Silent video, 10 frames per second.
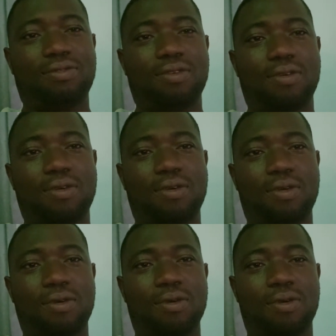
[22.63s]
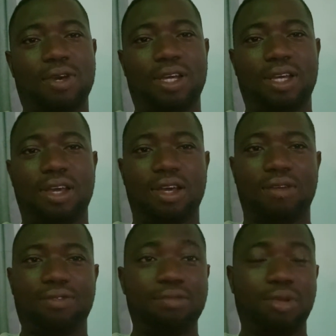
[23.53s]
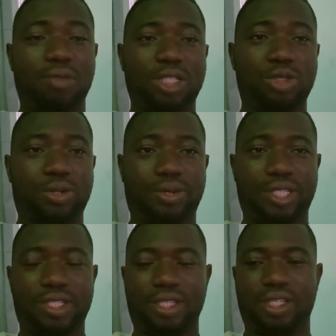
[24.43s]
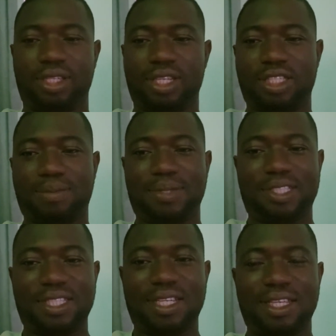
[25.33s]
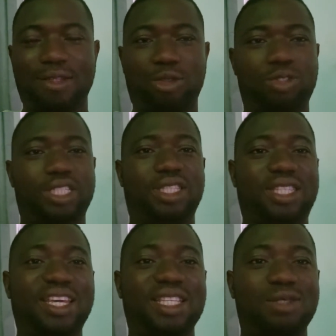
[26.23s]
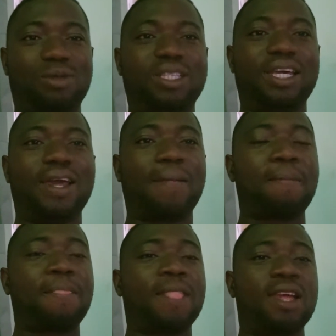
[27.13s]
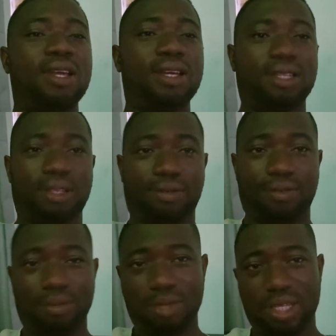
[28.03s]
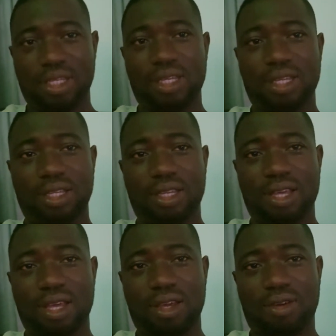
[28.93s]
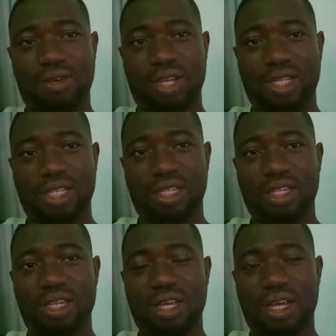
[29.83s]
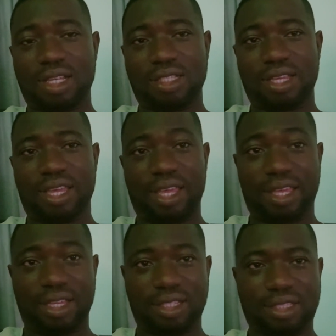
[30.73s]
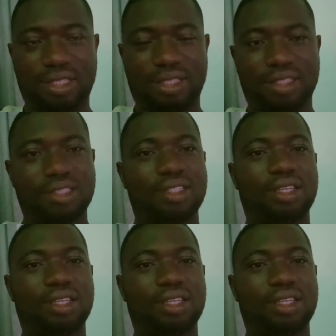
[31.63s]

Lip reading: for female maturity, especially how to detect whether the female already has eggs.